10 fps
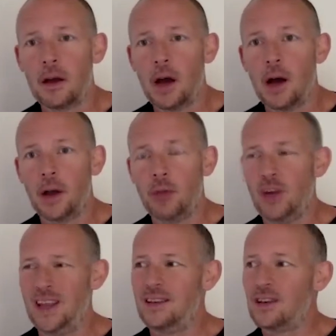And I'm
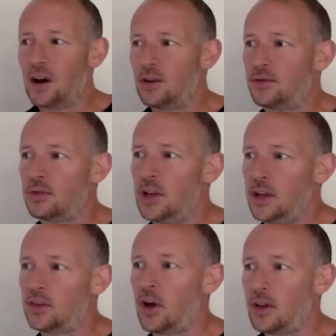really kind of
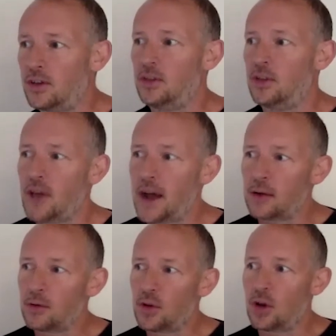excited that
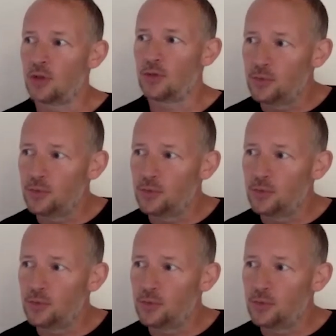kind of